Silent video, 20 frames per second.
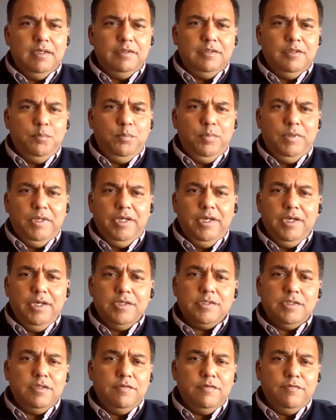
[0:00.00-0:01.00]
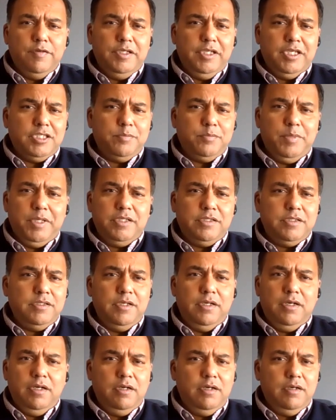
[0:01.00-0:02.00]
The players in the fintech space
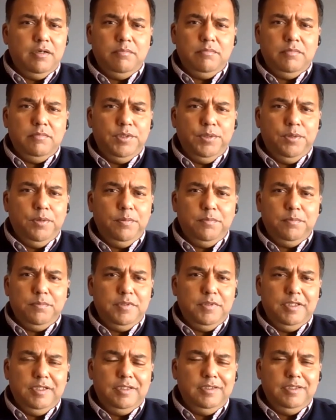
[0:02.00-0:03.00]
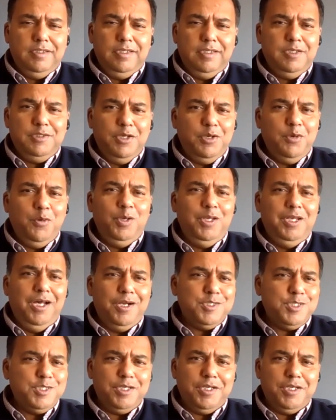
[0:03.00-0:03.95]
they are you know they're, they're all large.